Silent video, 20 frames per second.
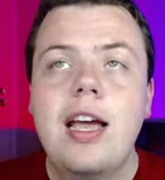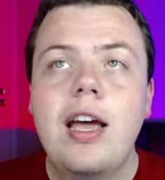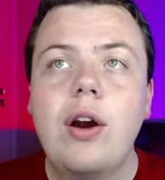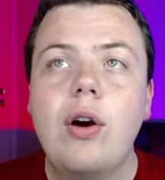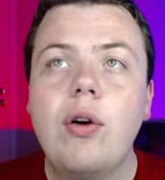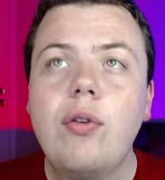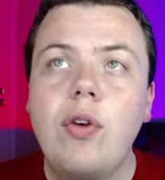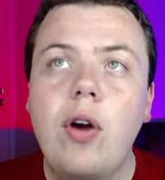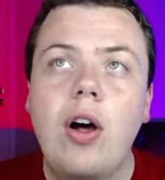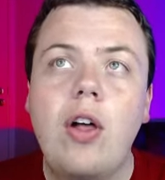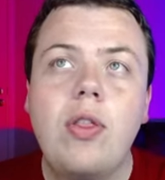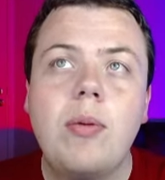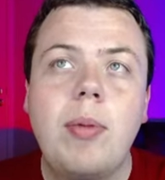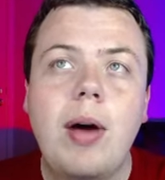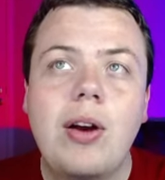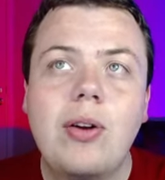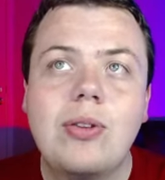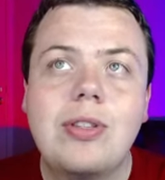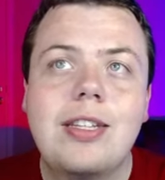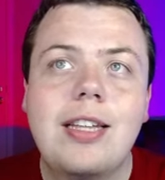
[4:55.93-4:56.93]
And overall, the
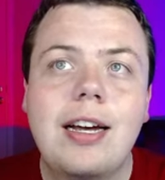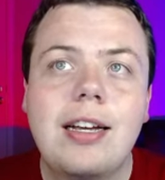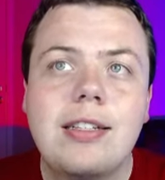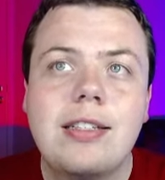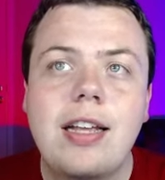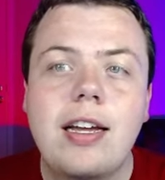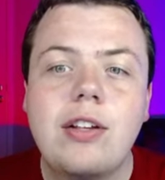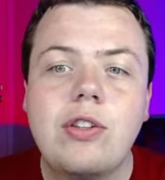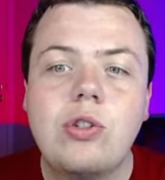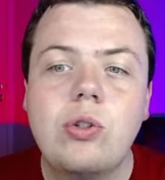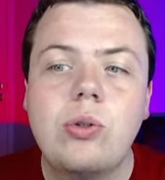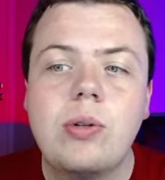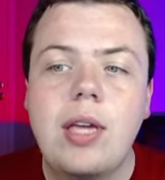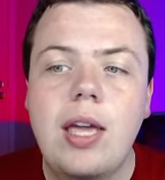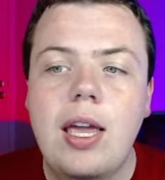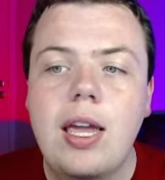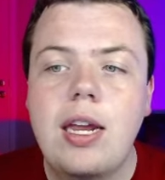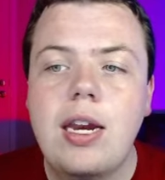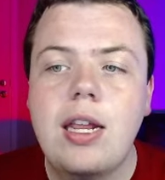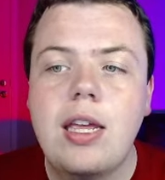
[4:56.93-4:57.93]
model does like
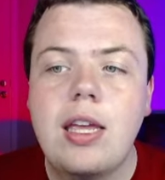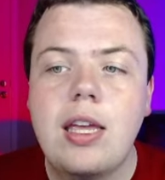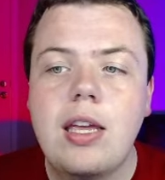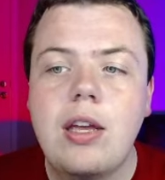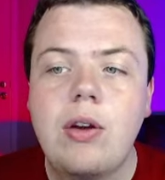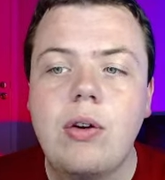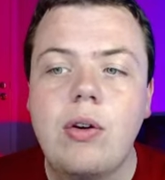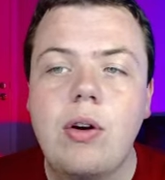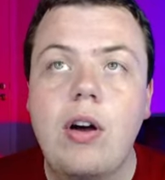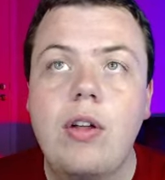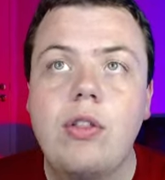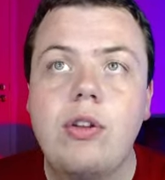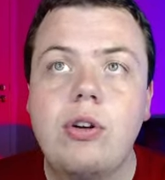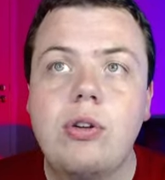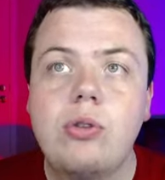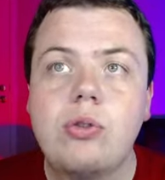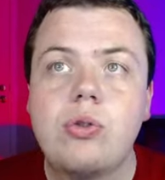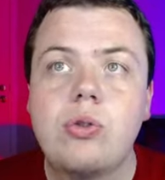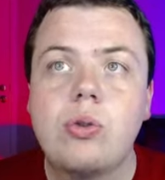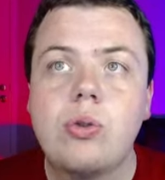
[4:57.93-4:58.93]
Duquesne here on the
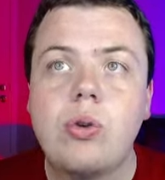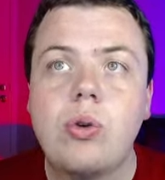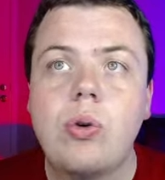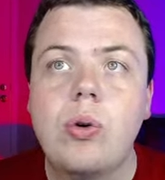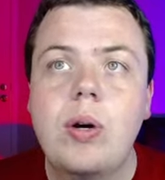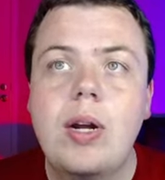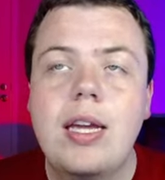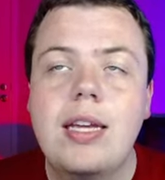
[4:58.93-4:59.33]
neutral court, a